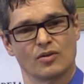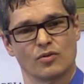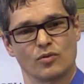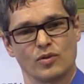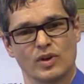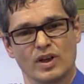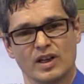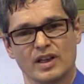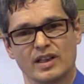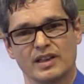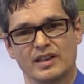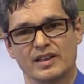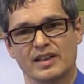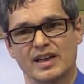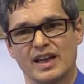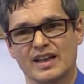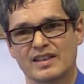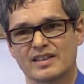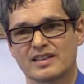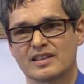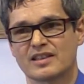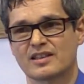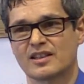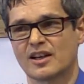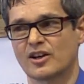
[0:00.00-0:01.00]
really
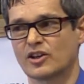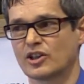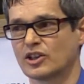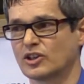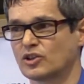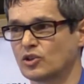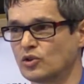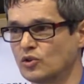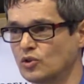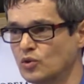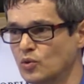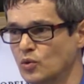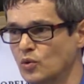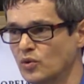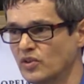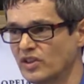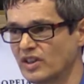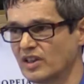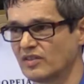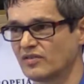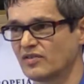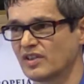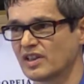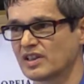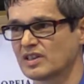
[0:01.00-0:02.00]
necessary to do
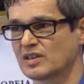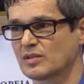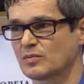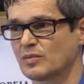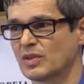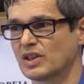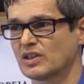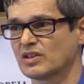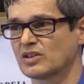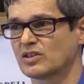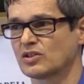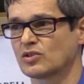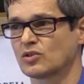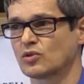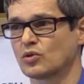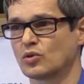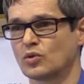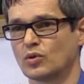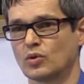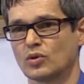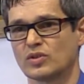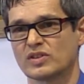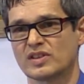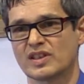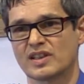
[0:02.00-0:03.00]
the investment
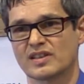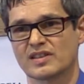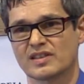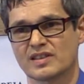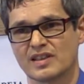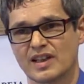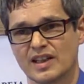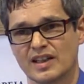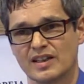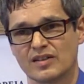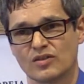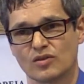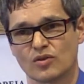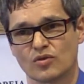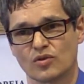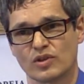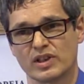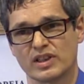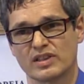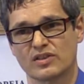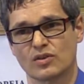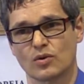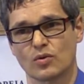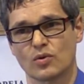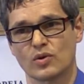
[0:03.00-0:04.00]
to sustain the
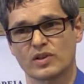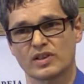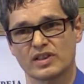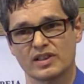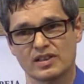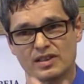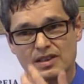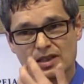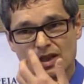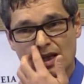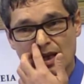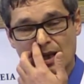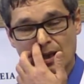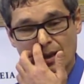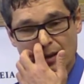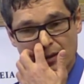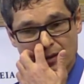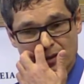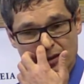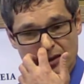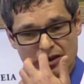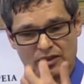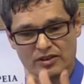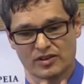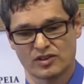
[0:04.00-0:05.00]
resources.
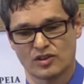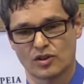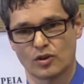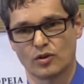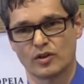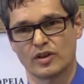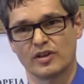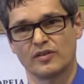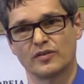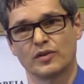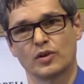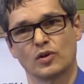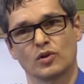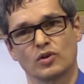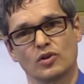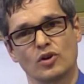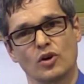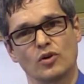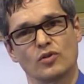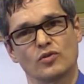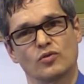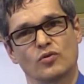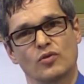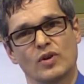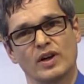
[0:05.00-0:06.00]
So if you
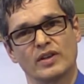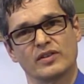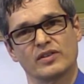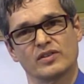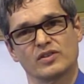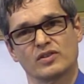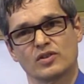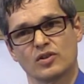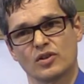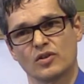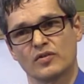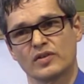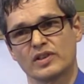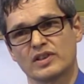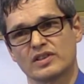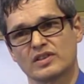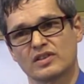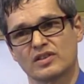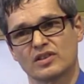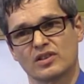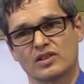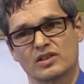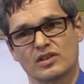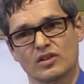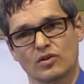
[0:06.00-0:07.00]
don't run the
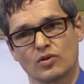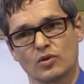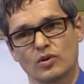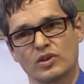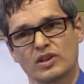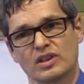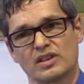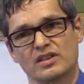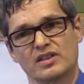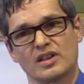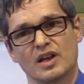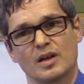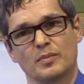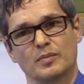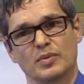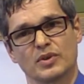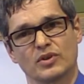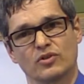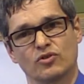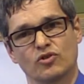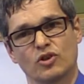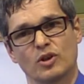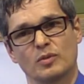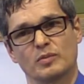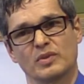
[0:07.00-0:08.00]
service, there's a good example
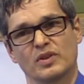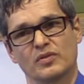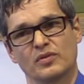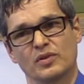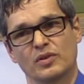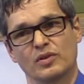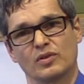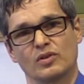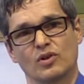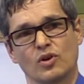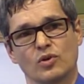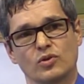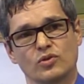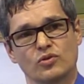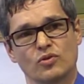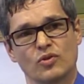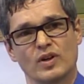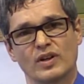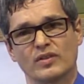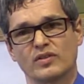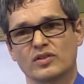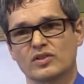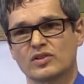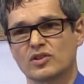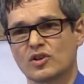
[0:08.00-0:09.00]
in Germany. If you don't
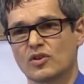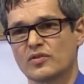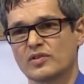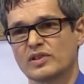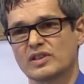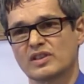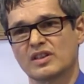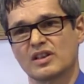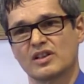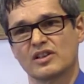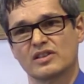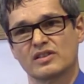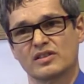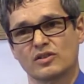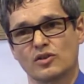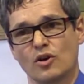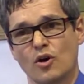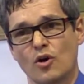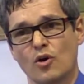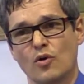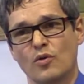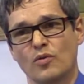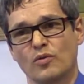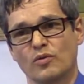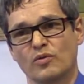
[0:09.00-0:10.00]
run the service, there's
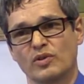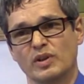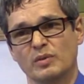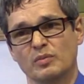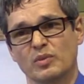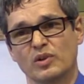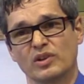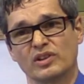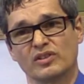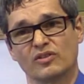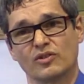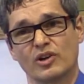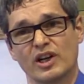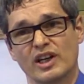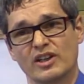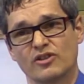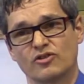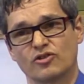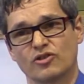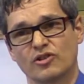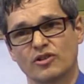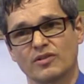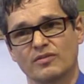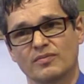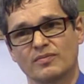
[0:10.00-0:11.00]
no
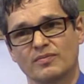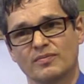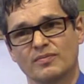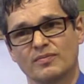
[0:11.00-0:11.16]
remuneration.